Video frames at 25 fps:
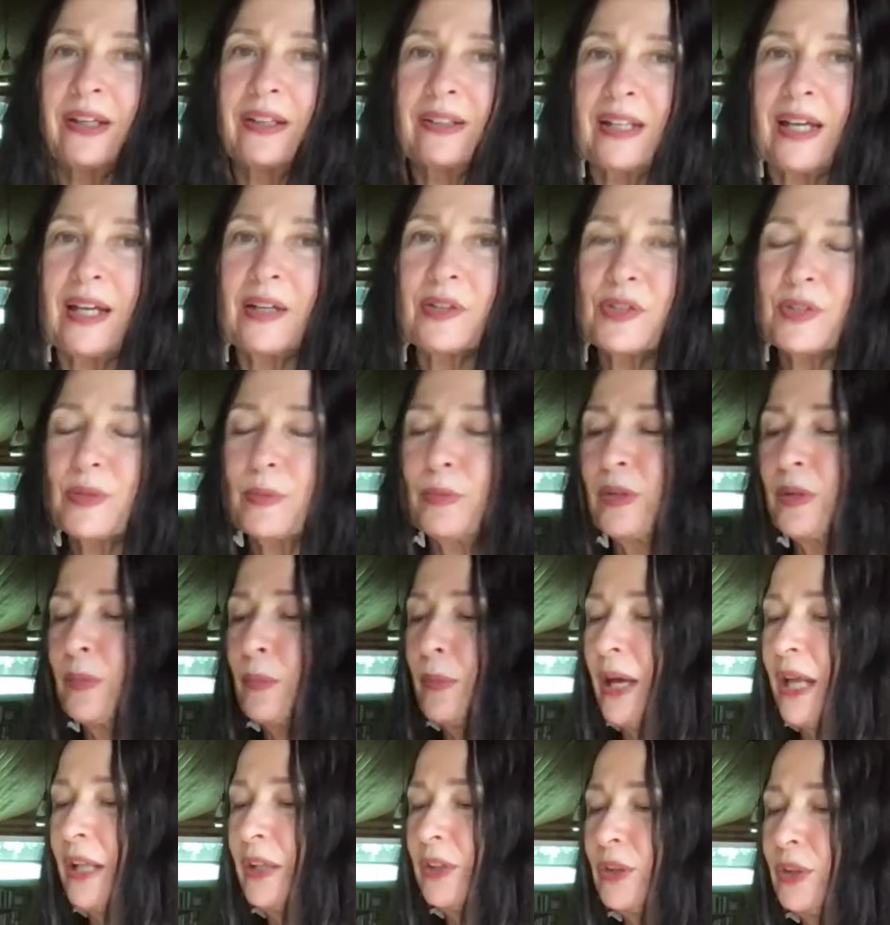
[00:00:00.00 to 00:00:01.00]
down some of the
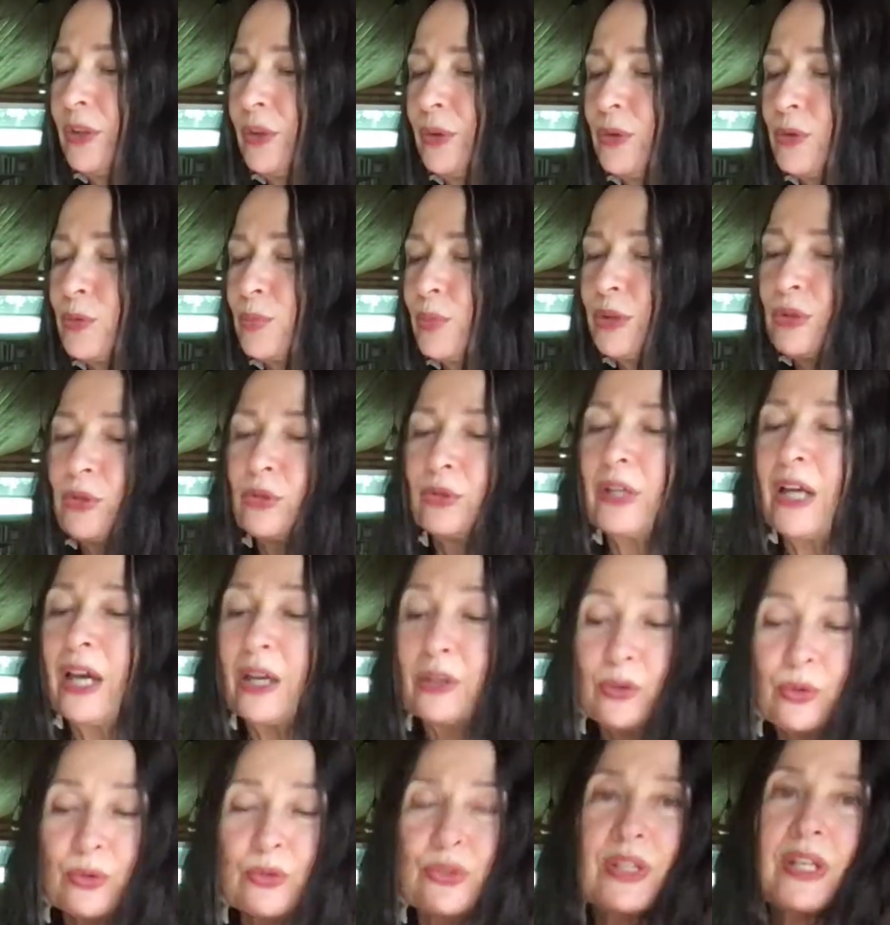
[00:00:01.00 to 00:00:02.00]
molecules, but you're not
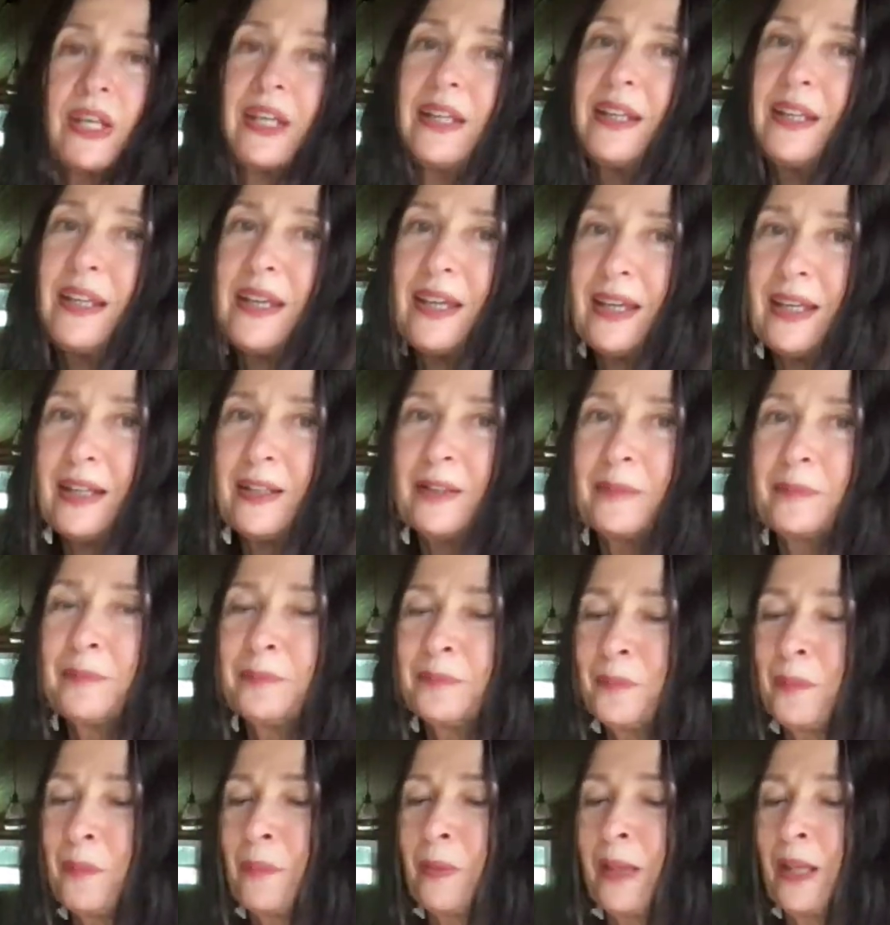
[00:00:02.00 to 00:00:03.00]
using any heat.
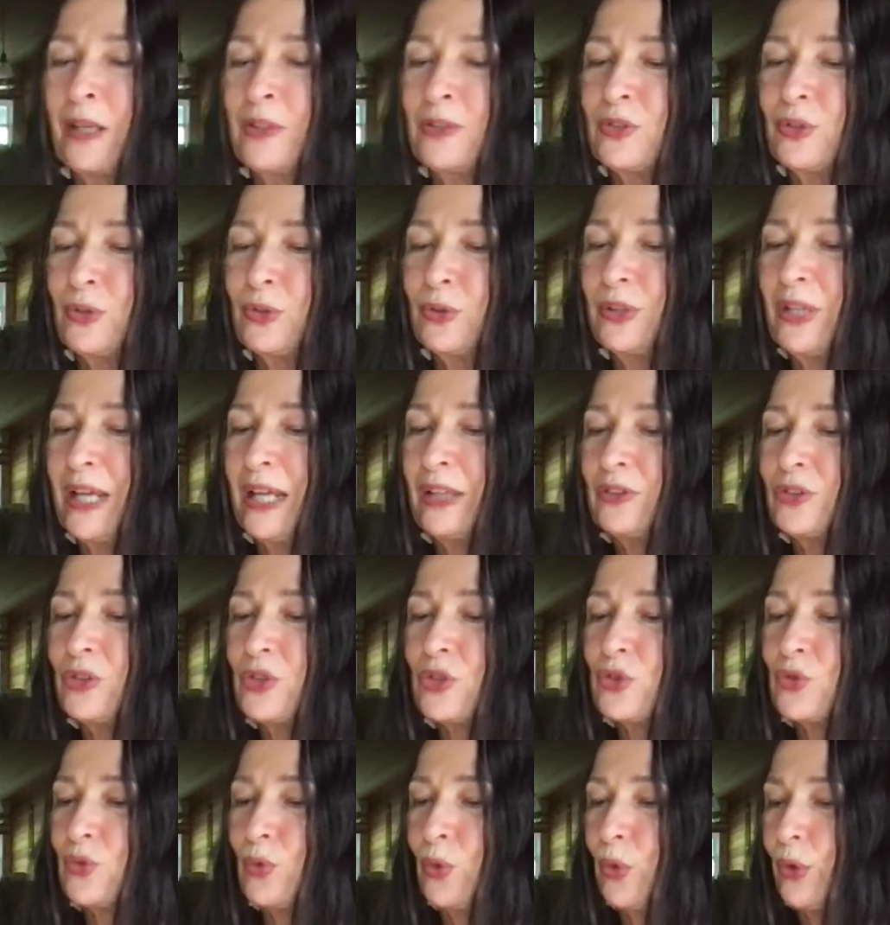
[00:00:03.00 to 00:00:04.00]
So you're not
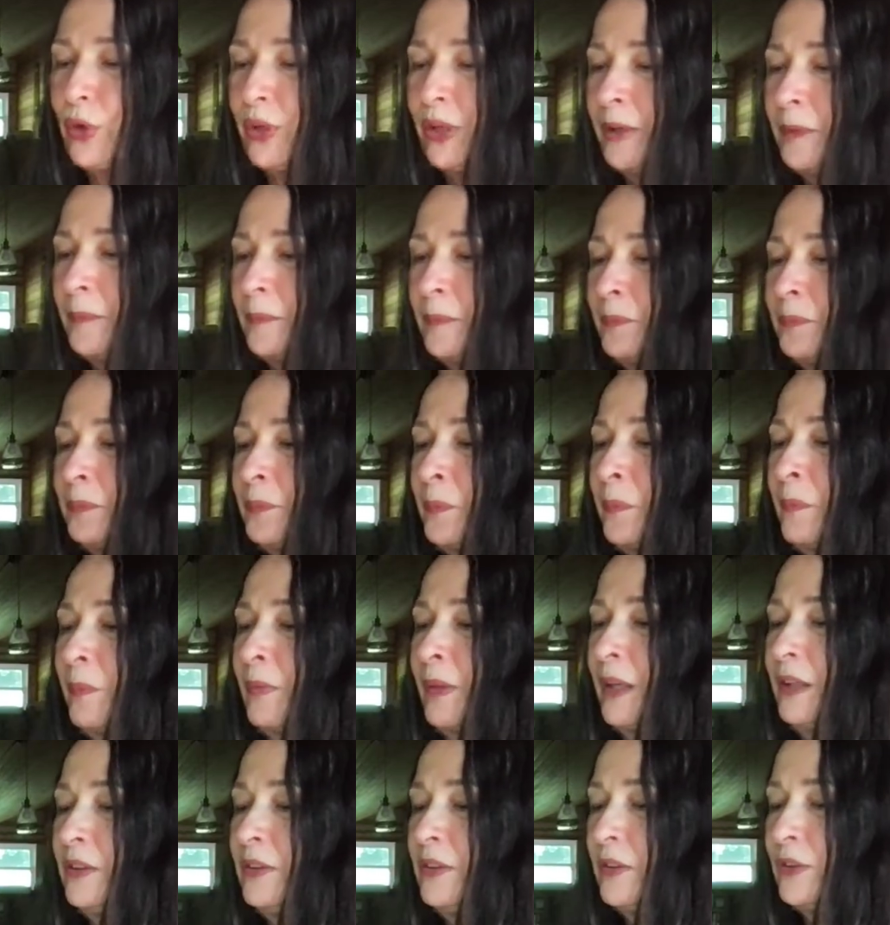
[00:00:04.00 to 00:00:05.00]
destroying
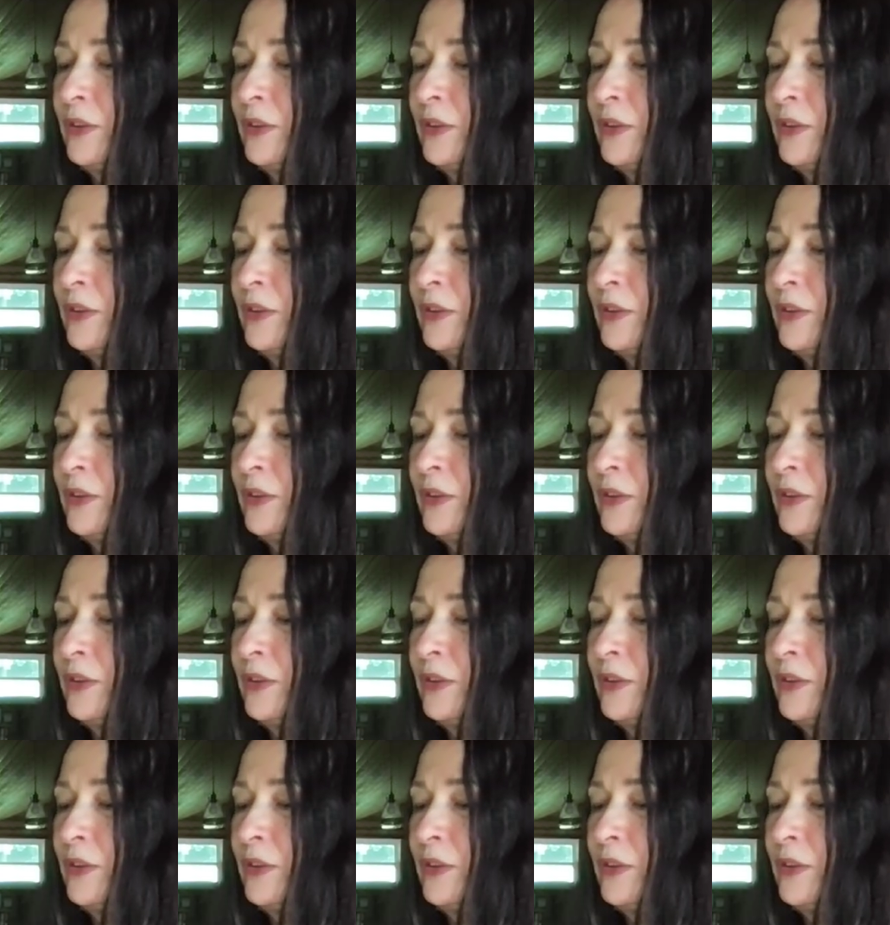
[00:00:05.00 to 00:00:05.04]
the